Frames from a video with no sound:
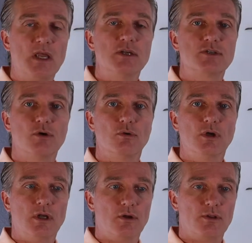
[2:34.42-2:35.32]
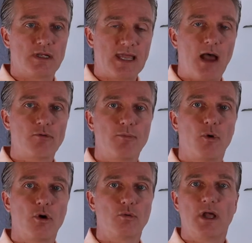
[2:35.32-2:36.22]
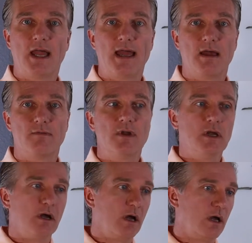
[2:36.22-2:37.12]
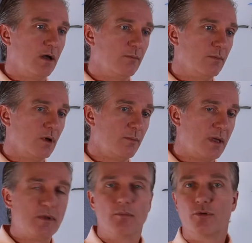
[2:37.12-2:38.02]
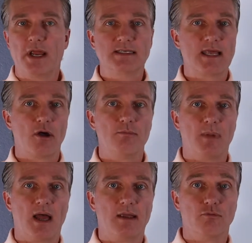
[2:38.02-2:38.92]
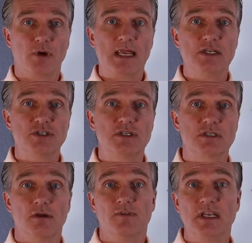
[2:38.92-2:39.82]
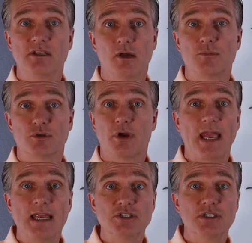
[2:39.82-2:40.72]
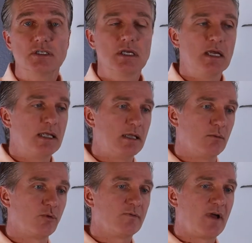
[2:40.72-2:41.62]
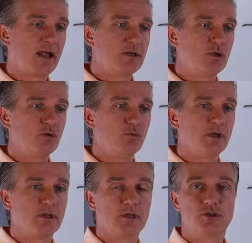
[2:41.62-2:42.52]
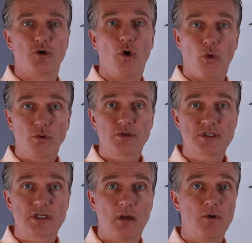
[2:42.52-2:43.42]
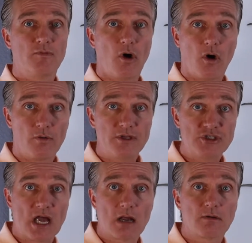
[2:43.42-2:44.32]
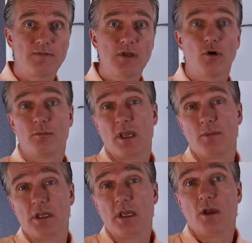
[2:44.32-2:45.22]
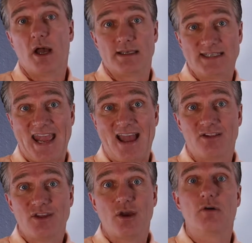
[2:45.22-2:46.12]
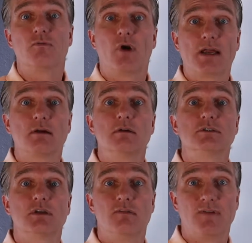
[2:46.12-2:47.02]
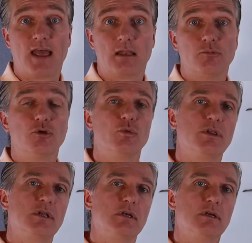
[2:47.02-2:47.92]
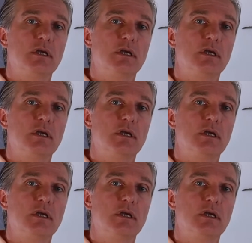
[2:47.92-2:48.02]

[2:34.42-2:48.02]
So the count report will have maybe a breakdown by ranges of incomes or ages. It'll provide you with a total sum of all the geography, or maybe a tally of records available within